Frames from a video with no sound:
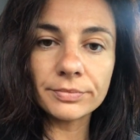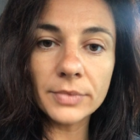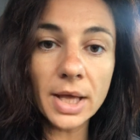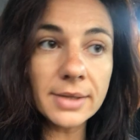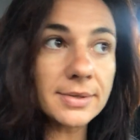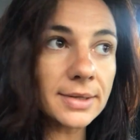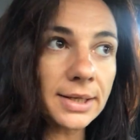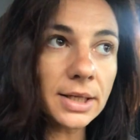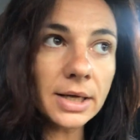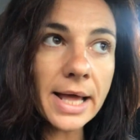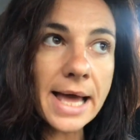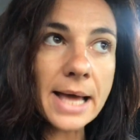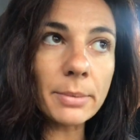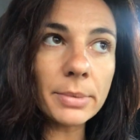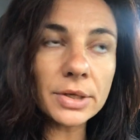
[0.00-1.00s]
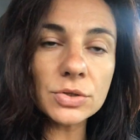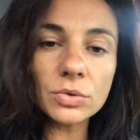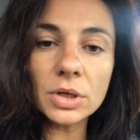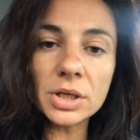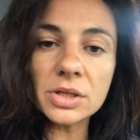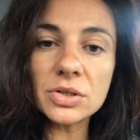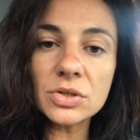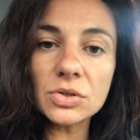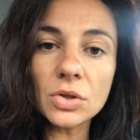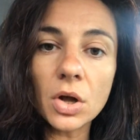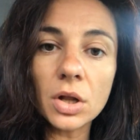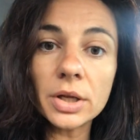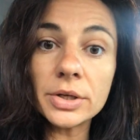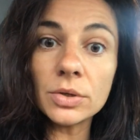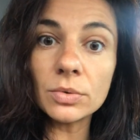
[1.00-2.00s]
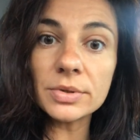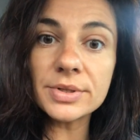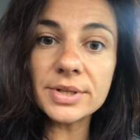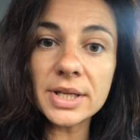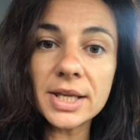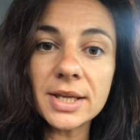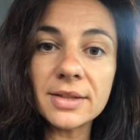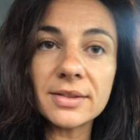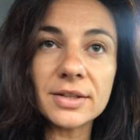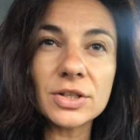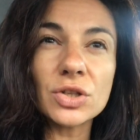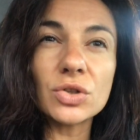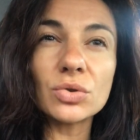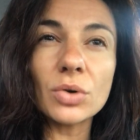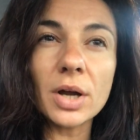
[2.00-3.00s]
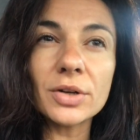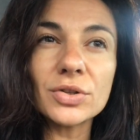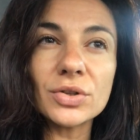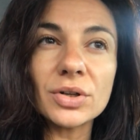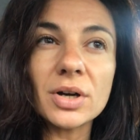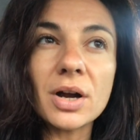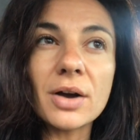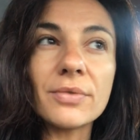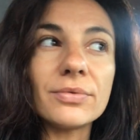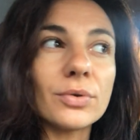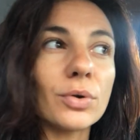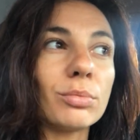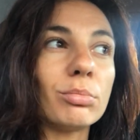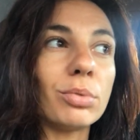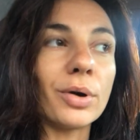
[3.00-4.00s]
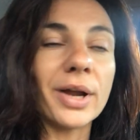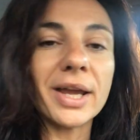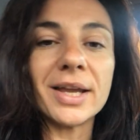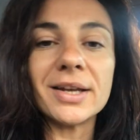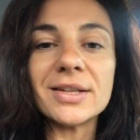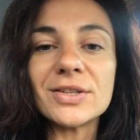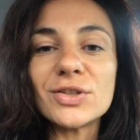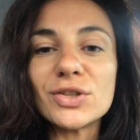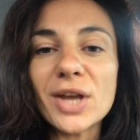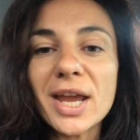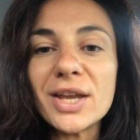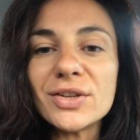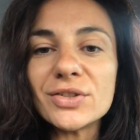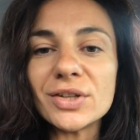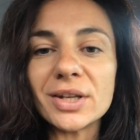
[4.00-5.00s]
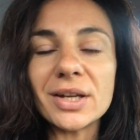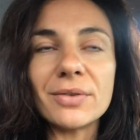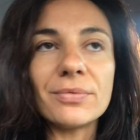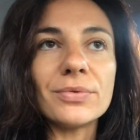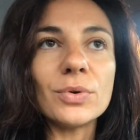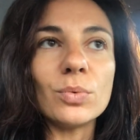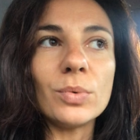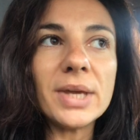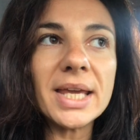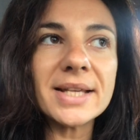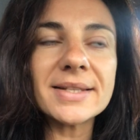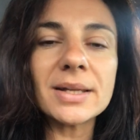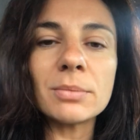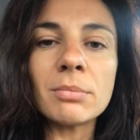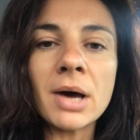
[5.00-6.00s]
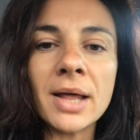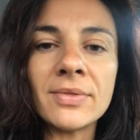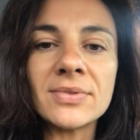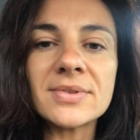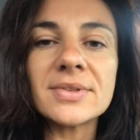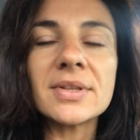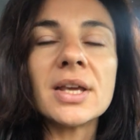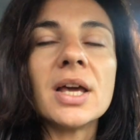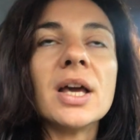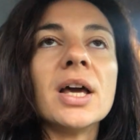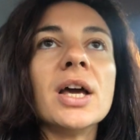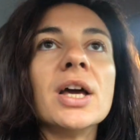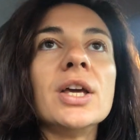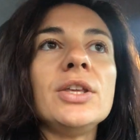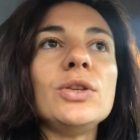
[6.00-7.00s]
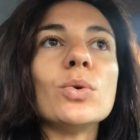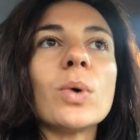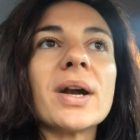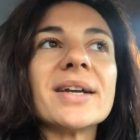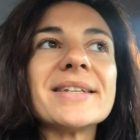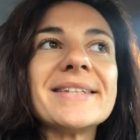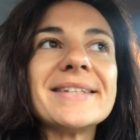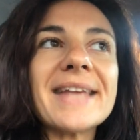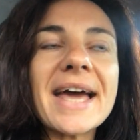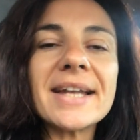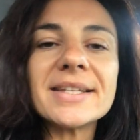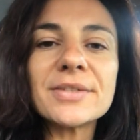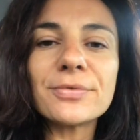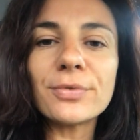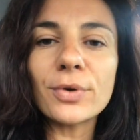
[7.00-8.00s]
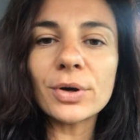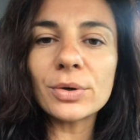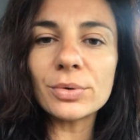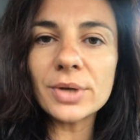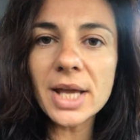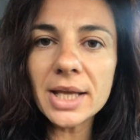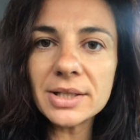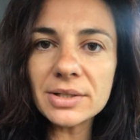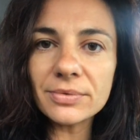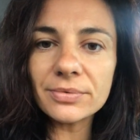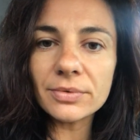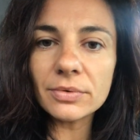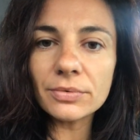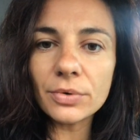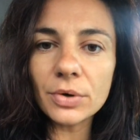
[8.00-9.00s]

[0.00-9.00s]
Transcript: That's a little habit you can install, and you'll see the structure of your brain is changing. In a few weeks and months, you are set for a creative